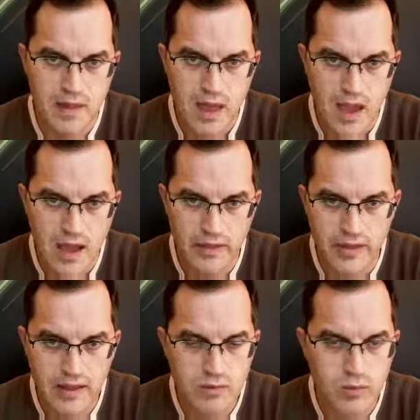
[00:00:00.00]
and
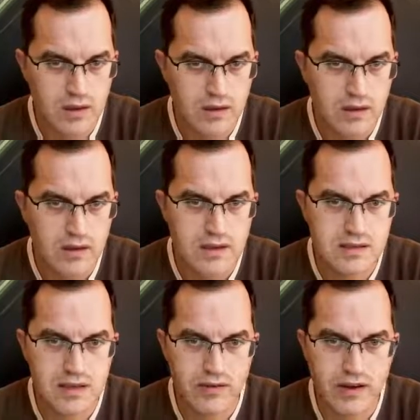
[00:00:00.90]
that one is
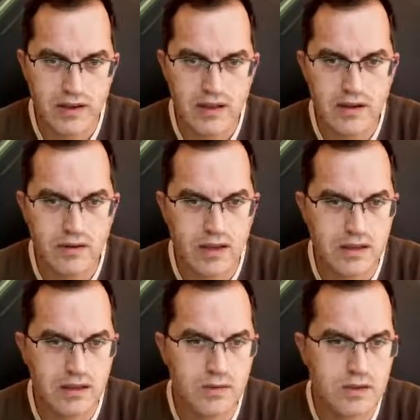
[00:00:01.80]
directly connected
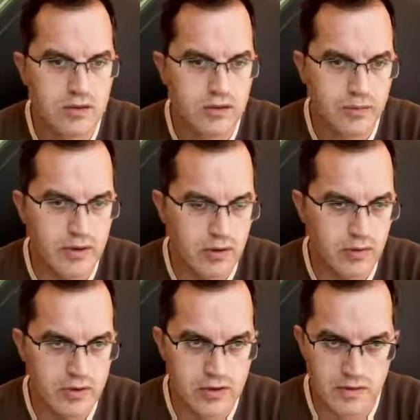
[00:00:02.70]
with European
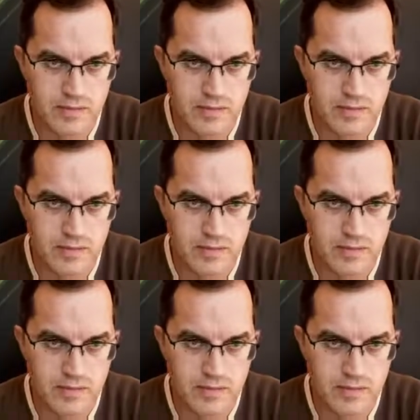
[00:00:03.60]
Commission.